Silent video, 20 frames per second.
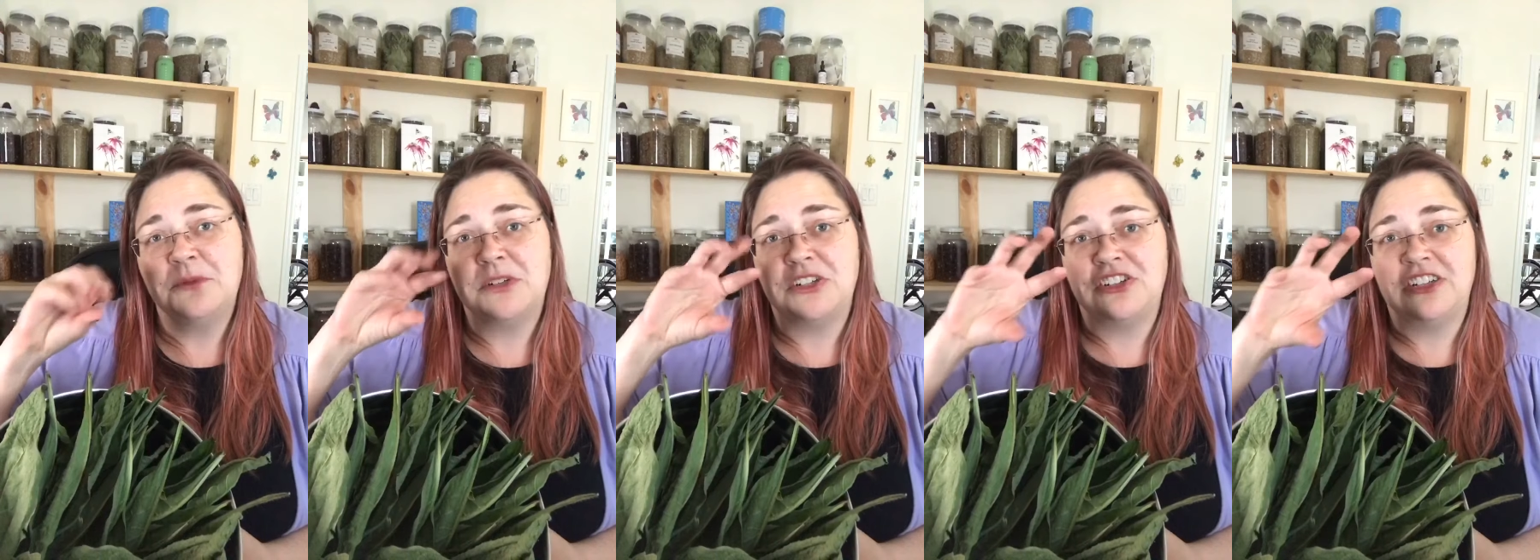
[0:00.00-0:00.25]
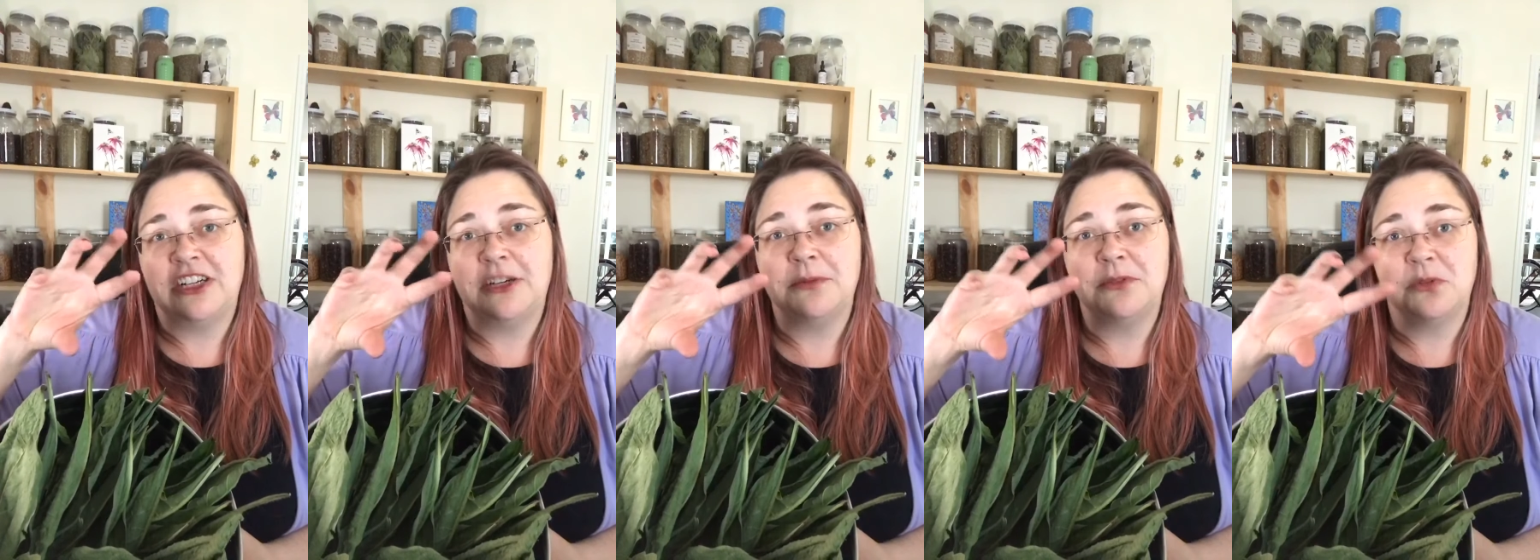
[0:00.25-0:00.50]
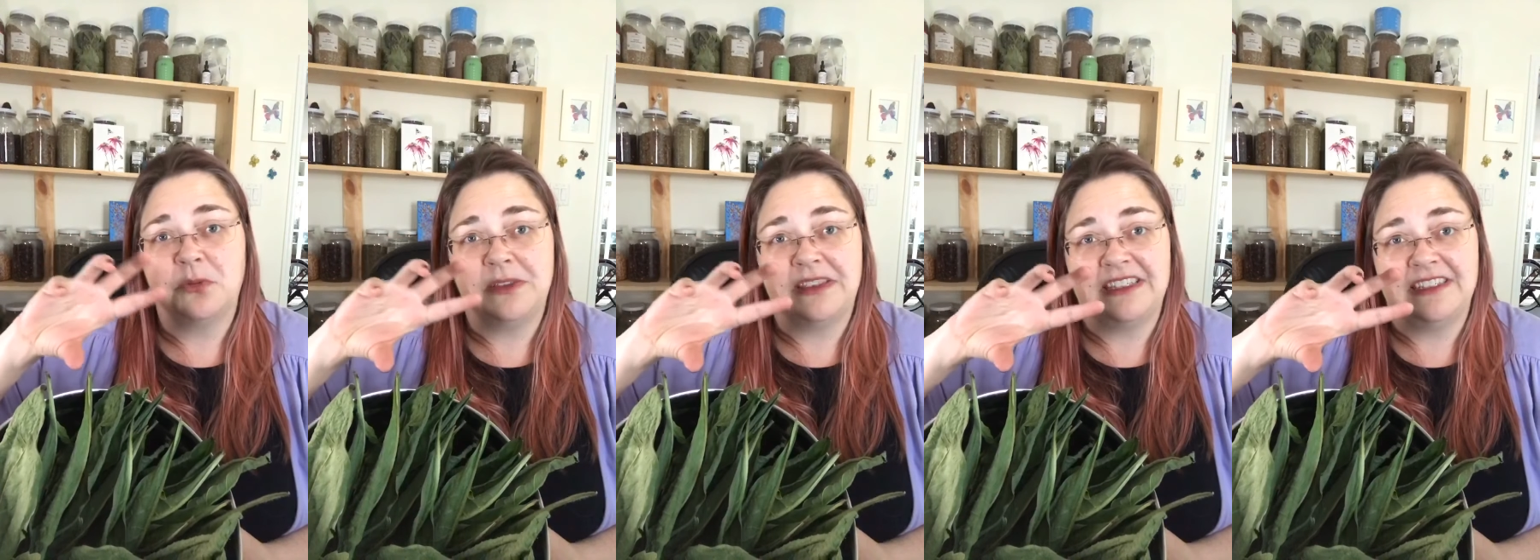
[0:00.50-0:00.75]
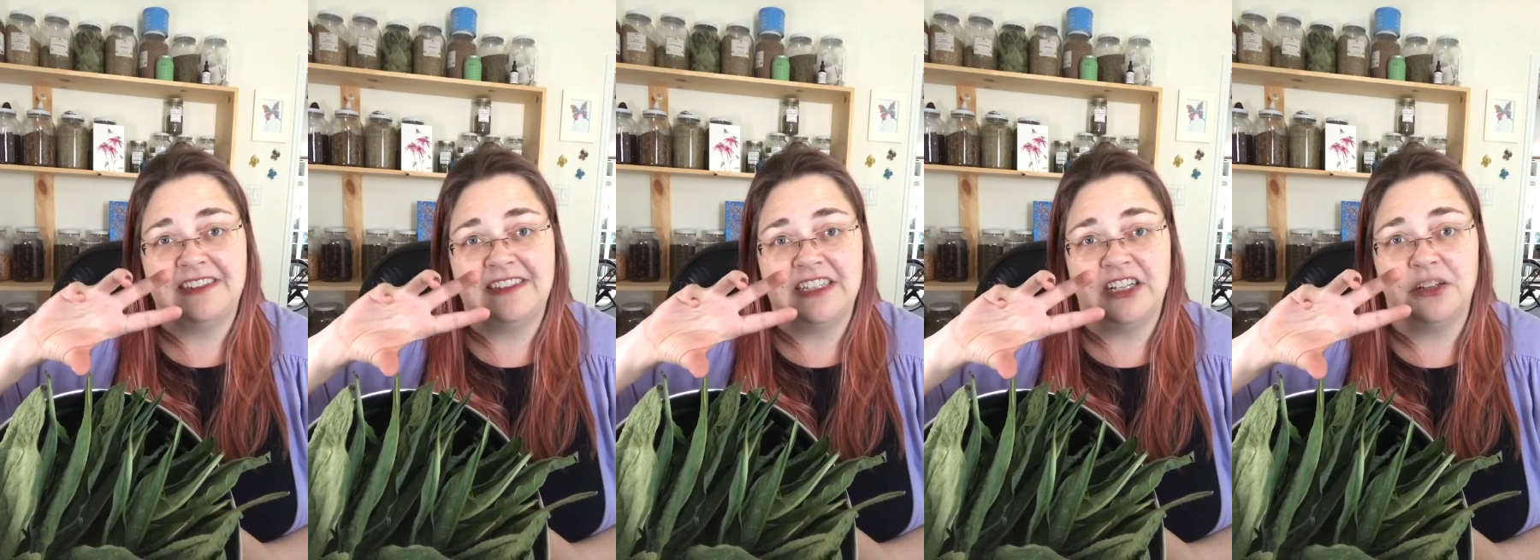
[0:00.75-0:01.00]
which helps with
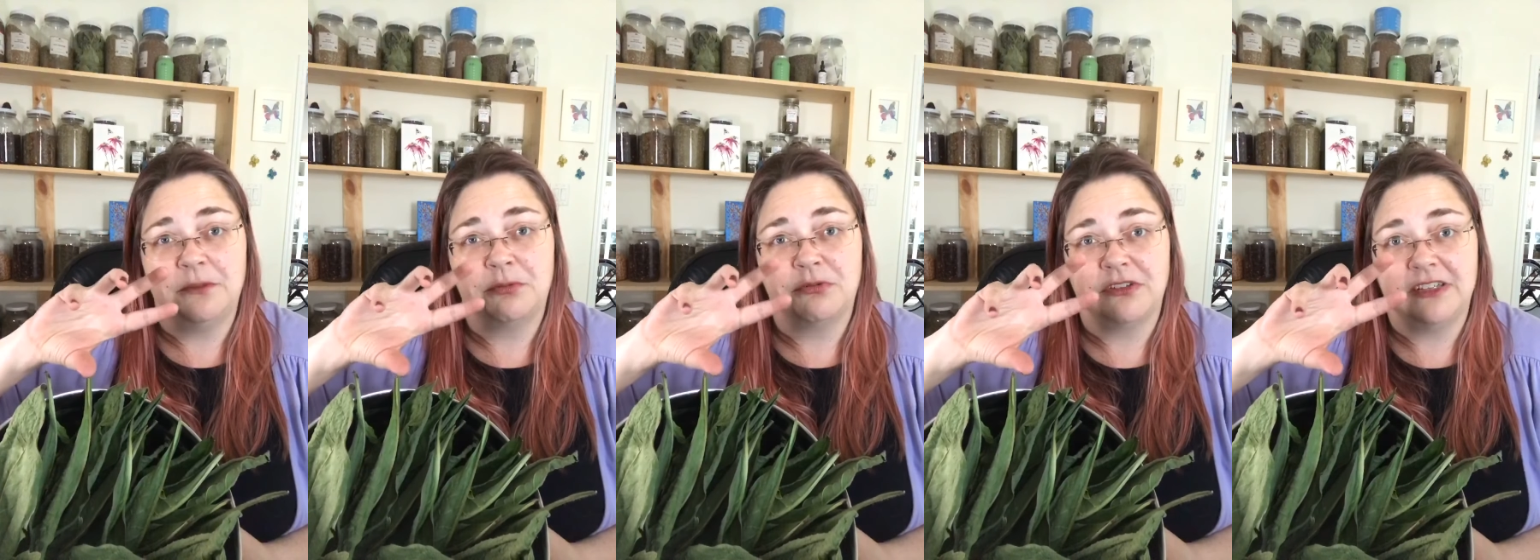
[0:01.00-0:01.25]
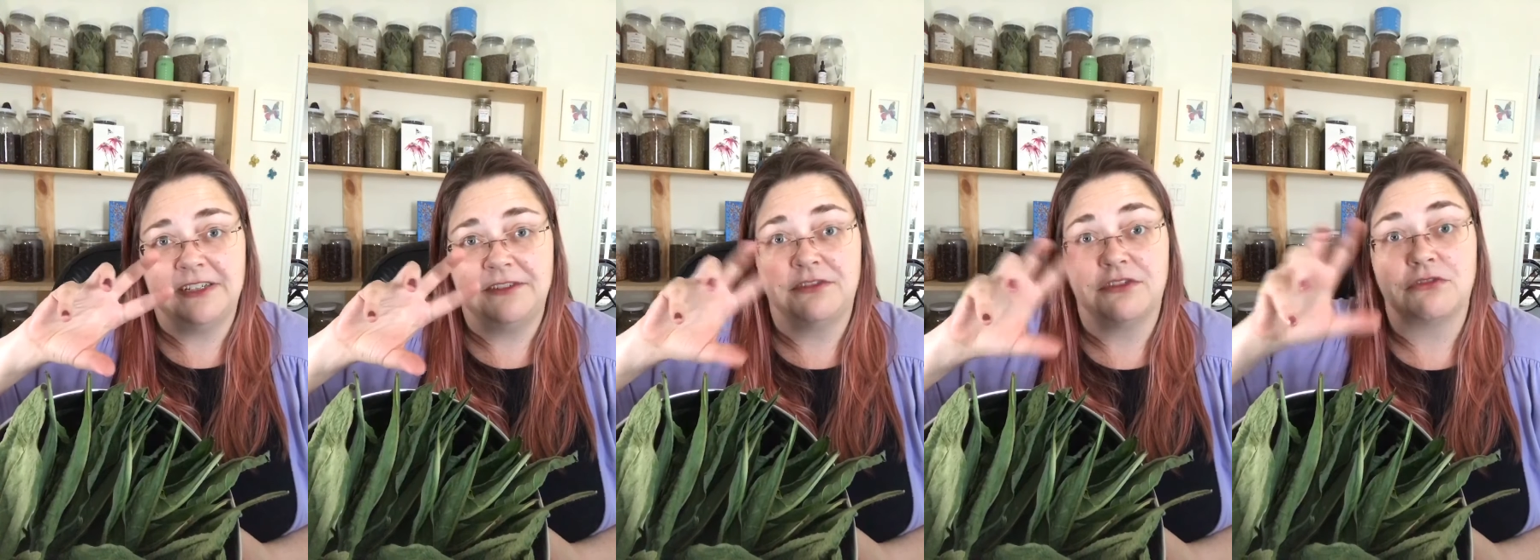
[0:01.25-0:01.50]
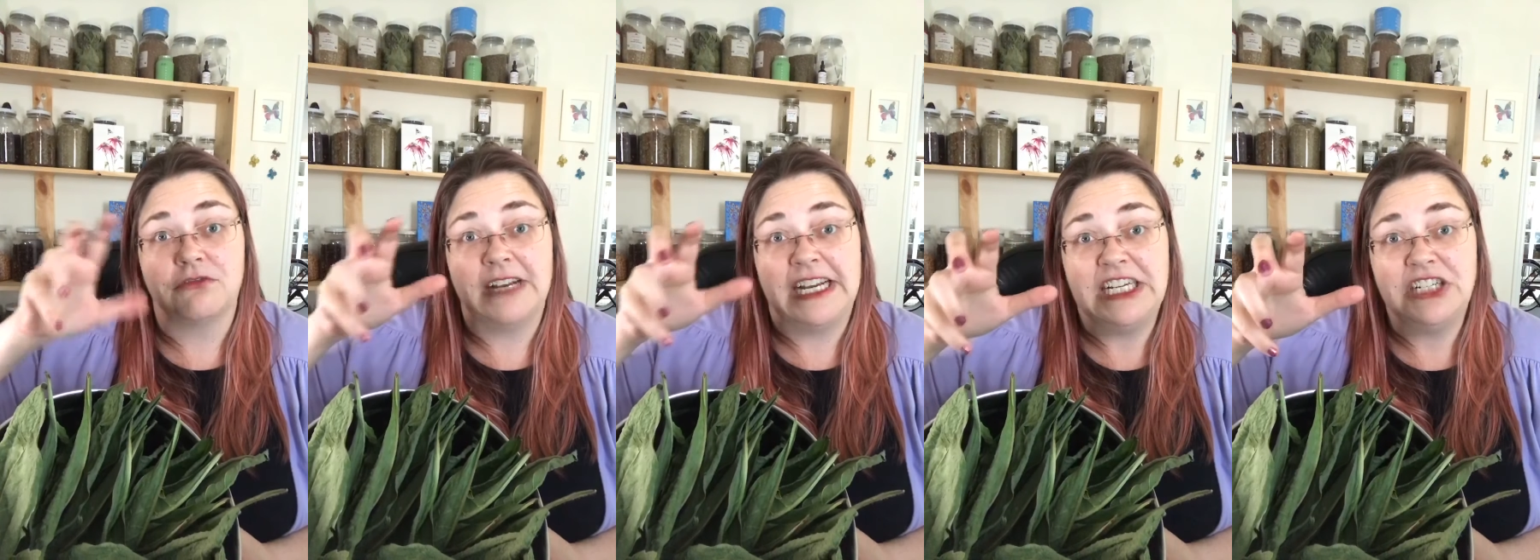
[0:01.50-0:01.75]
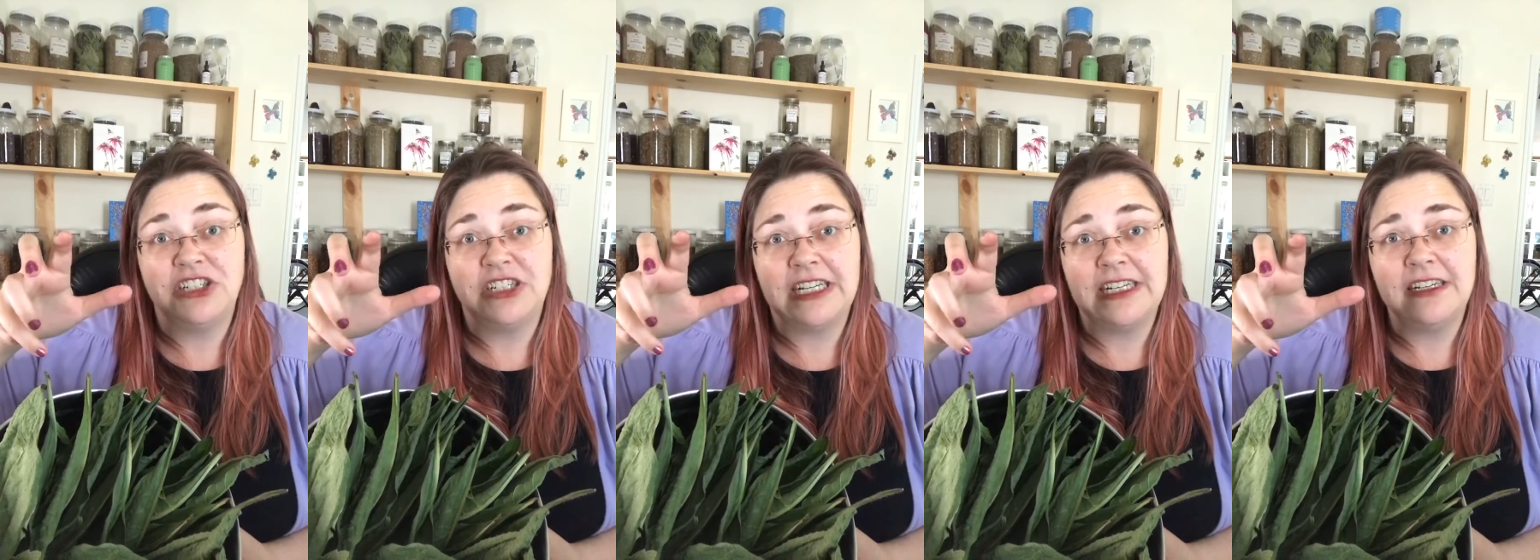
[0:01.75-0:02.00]
the cell
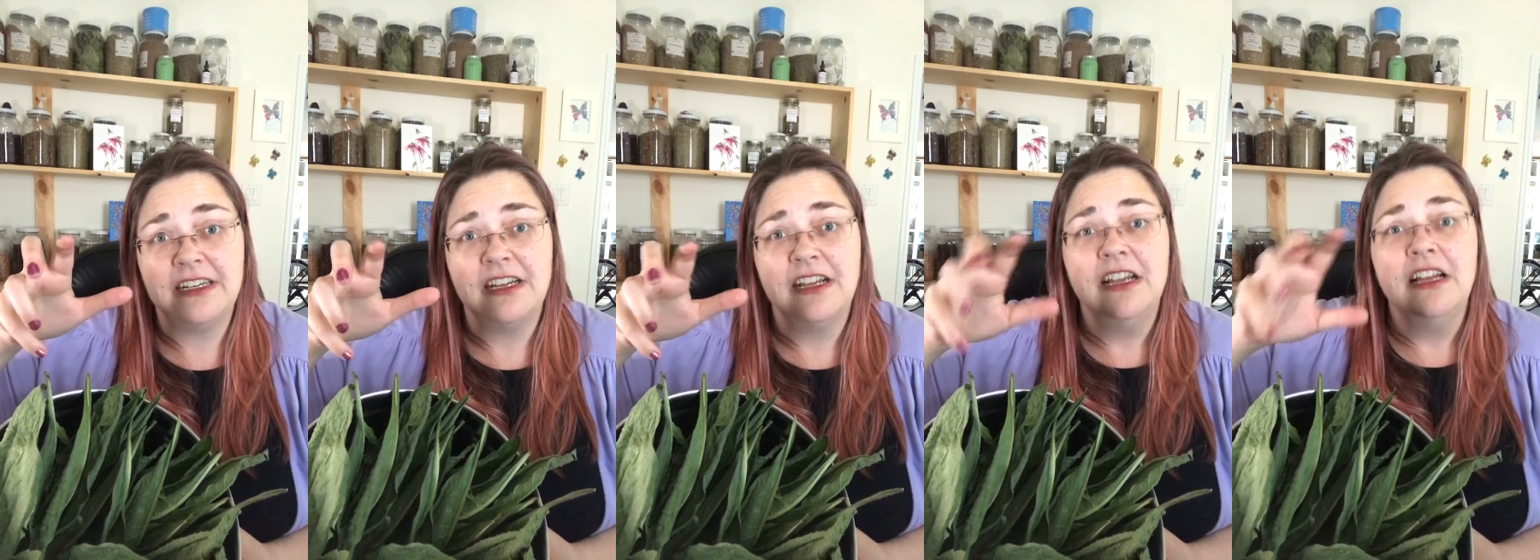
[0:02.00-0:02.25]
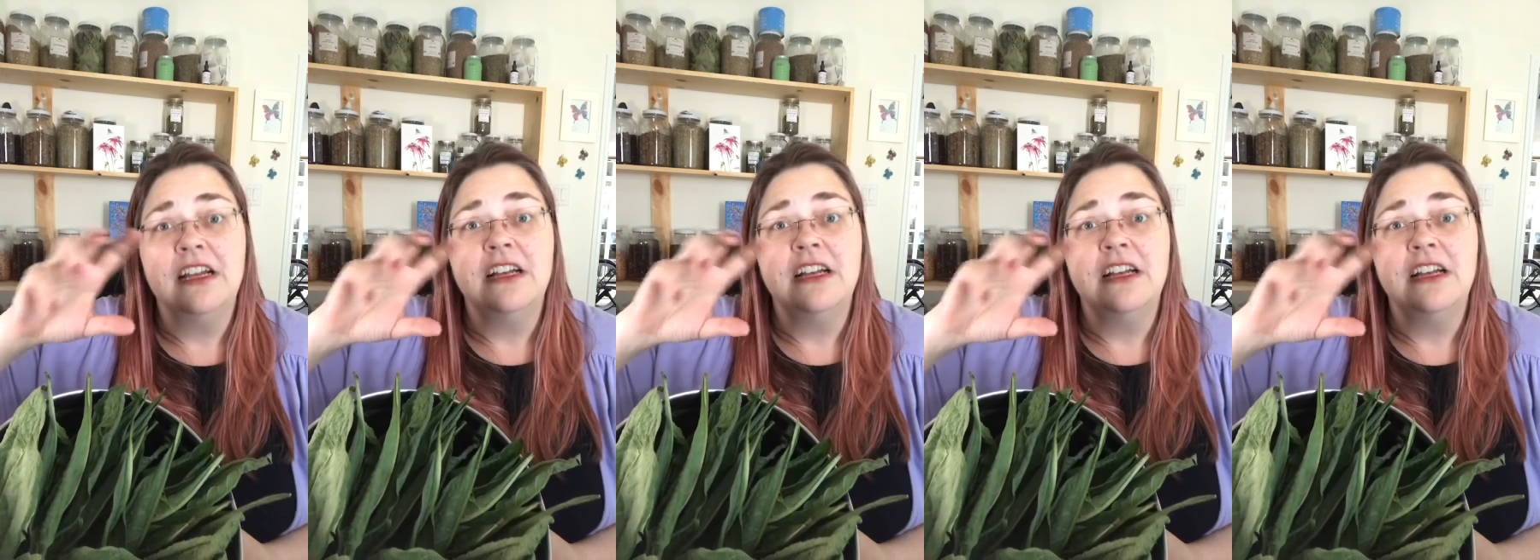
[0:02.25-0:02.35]
proliferation.